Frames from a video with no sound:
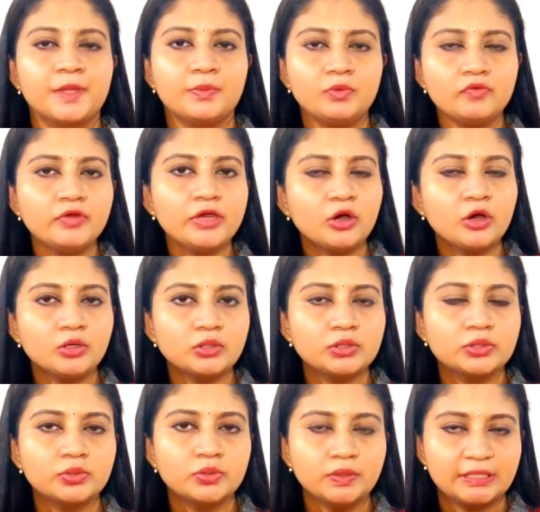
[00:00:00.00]
moving on
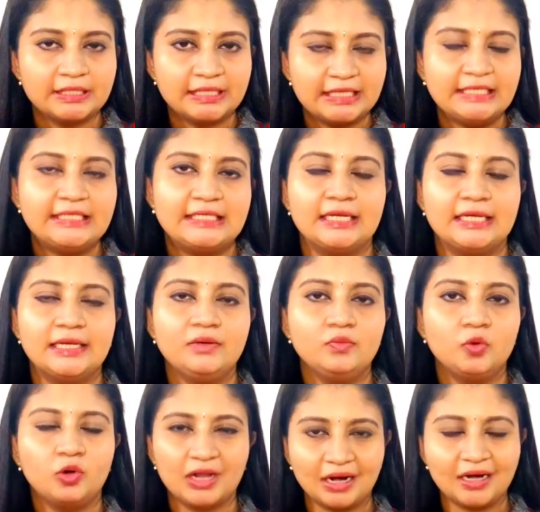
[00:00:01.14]
to detail,
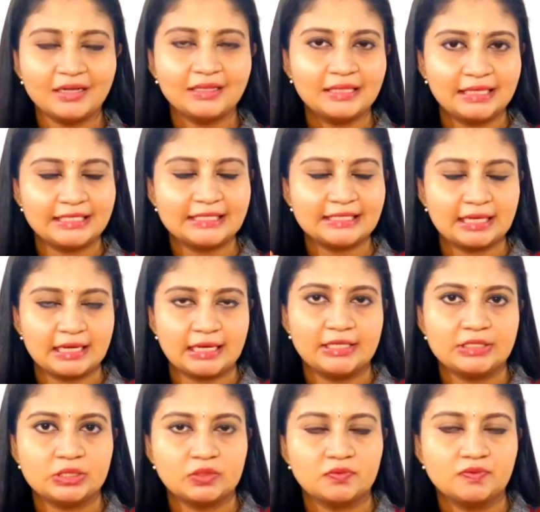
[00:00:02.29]
what are these
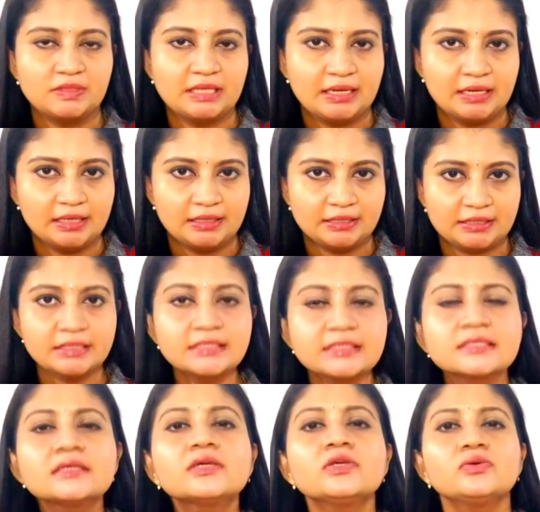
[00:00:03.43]
kinds of
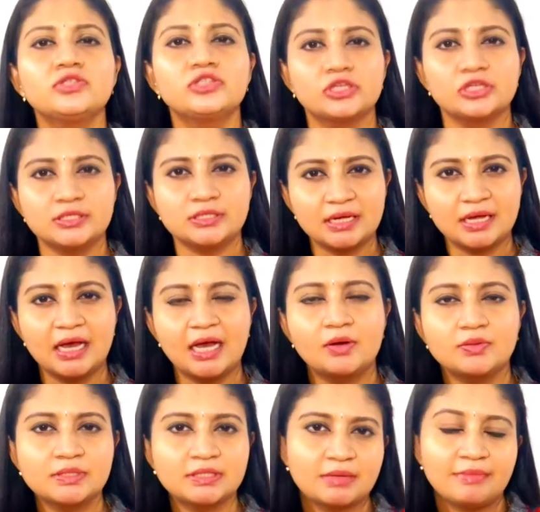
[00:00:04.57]
sentences? You just
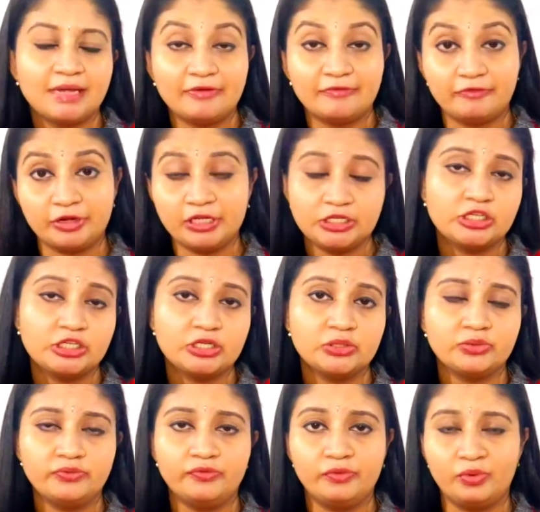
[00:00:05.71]
have some definition
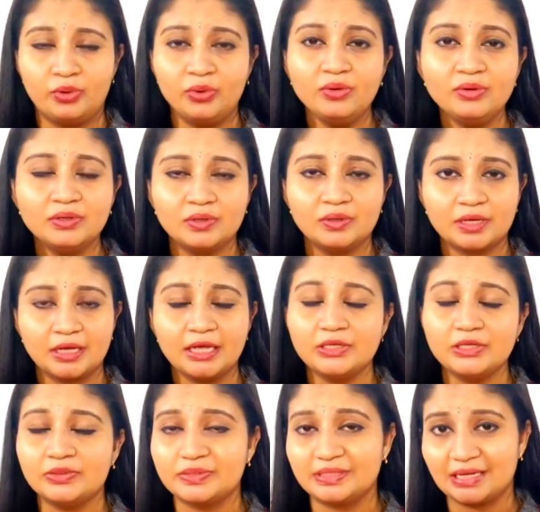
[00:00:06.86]
to follow,
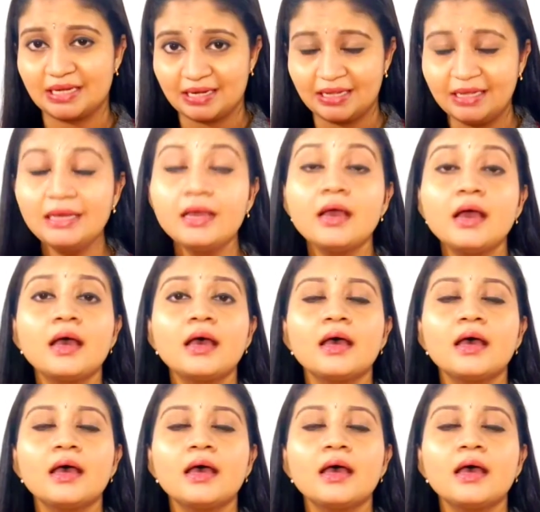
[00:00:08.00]
okay, to study.